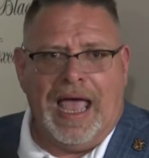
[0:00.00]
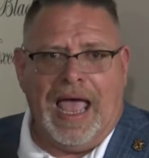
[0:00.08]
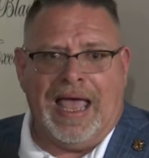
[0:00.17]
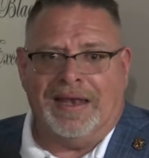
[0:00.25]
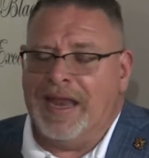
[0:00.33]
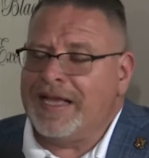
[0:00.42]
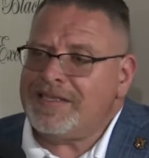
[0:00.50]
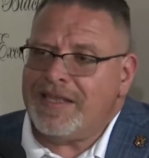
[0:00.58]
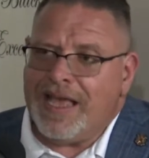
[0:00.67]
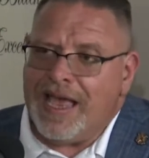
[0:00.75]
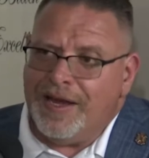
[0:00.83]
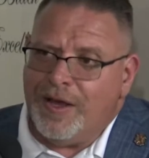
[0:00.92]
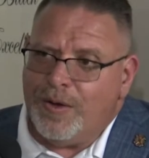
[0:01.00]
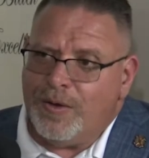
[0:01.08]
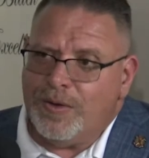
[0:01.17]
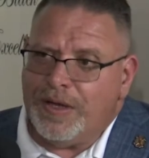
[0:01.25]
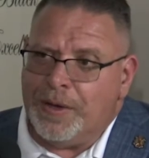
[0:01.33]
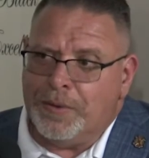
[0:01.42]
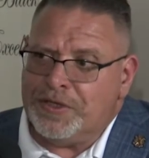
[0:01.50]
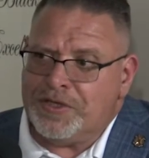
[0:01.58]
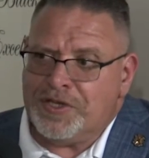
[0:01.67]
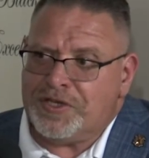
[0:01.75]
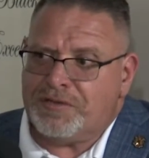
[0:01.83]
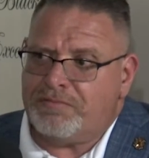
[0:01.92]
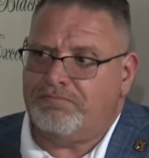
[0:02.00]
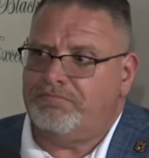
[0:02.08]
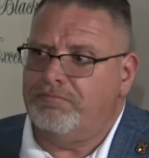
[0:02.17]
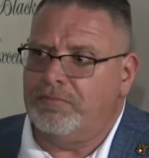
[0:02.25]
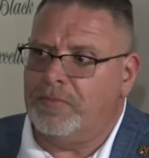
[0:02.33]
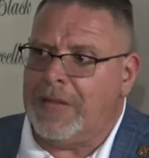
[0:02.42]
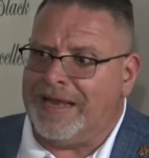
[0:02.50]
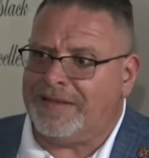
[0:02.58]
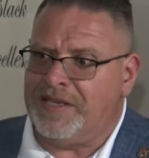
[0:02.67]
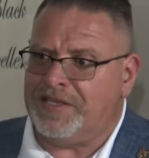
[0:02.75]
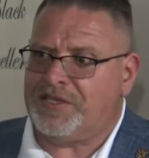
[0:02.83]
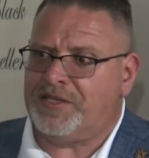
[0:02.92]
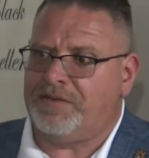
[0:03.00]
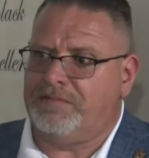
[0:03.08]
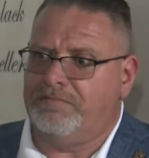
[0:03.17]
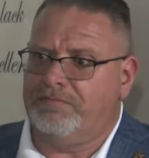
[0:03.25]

And next thing I know, it was just like this